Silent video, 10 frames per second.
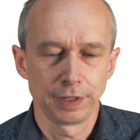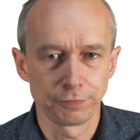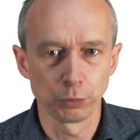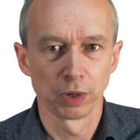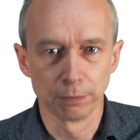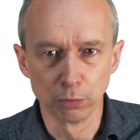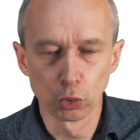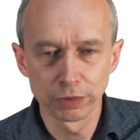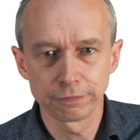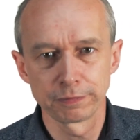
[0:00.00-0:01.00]
If you want
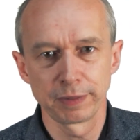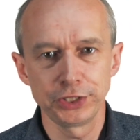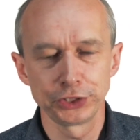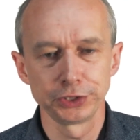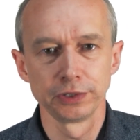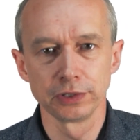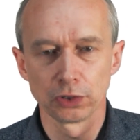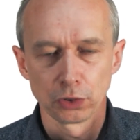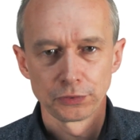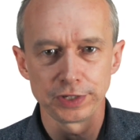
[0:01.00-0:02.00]
more information
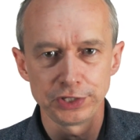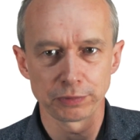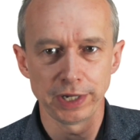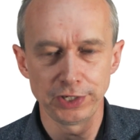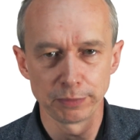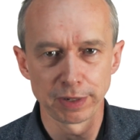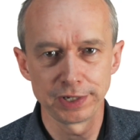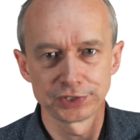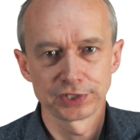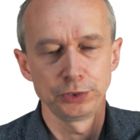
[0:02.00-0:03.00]
on these radio
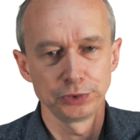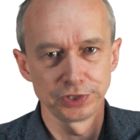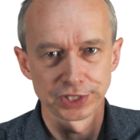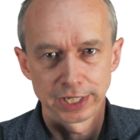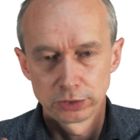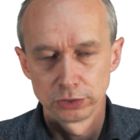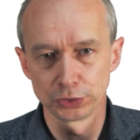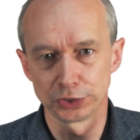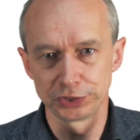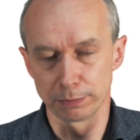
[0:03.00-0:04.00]
mics, you can take a
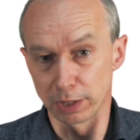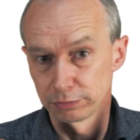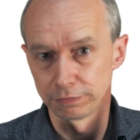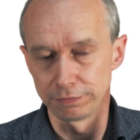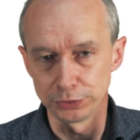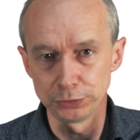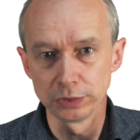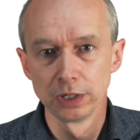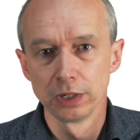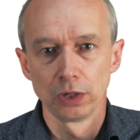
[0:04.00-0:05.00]
look at my review
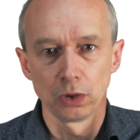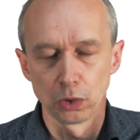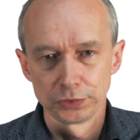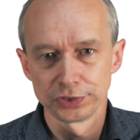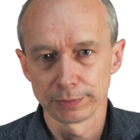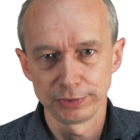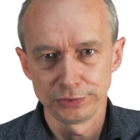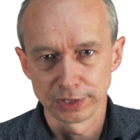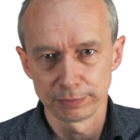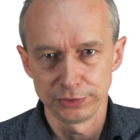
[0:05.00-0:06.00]
on
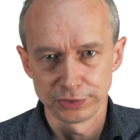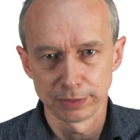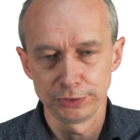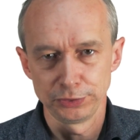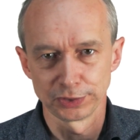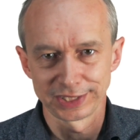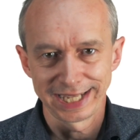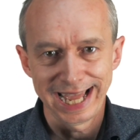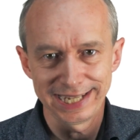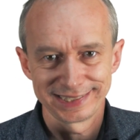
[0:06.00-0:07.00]

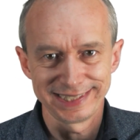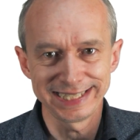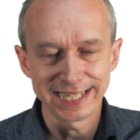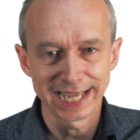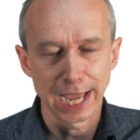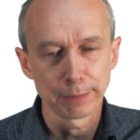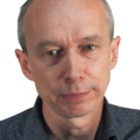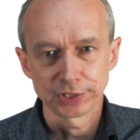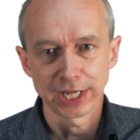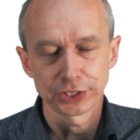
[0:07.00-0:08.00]

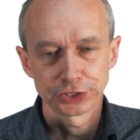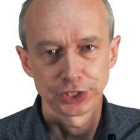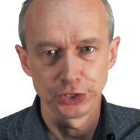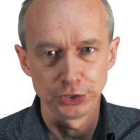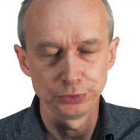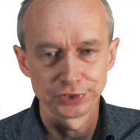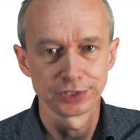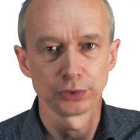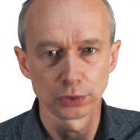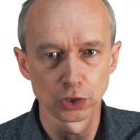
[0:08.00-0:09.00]

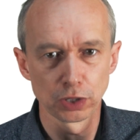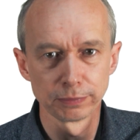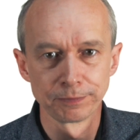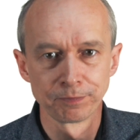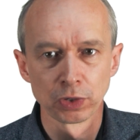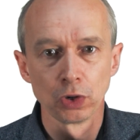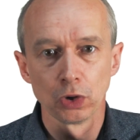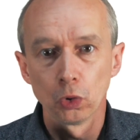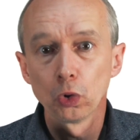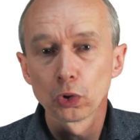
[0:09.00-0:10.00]
www.xdcam-user.com
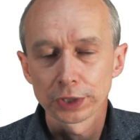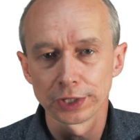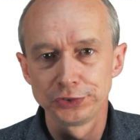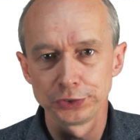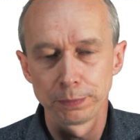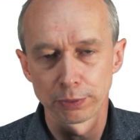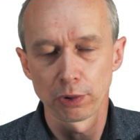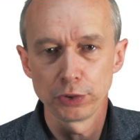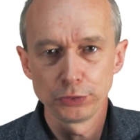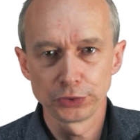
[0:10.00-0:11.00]
or go to
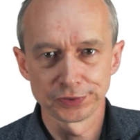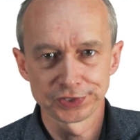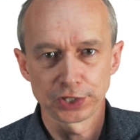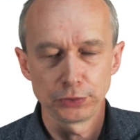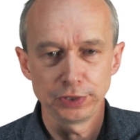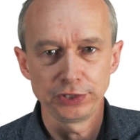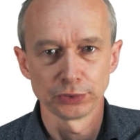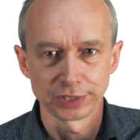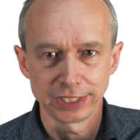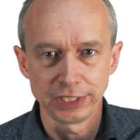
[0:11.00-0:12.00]

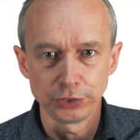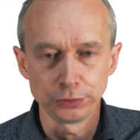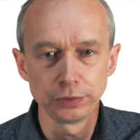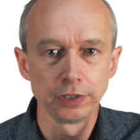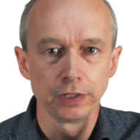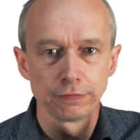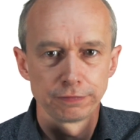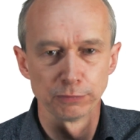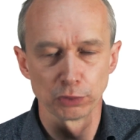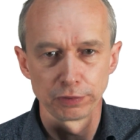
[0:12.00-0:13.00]
pro.sony.eu
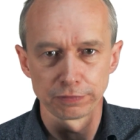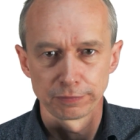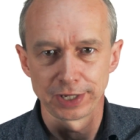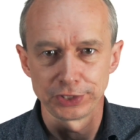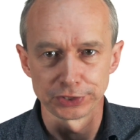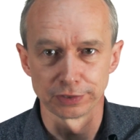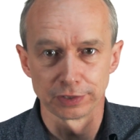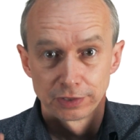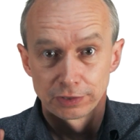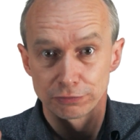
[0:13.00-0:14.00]
for more information.
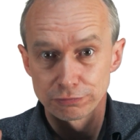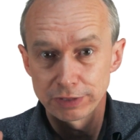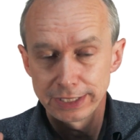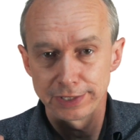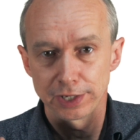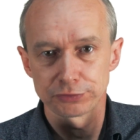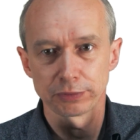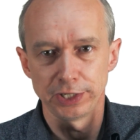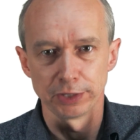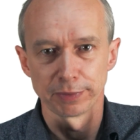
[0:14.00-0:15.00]
A really nice
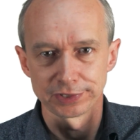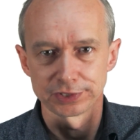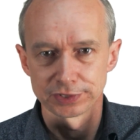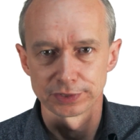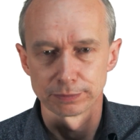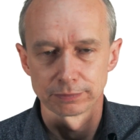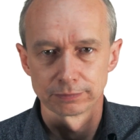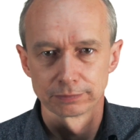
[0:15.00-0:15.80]
radio mic system.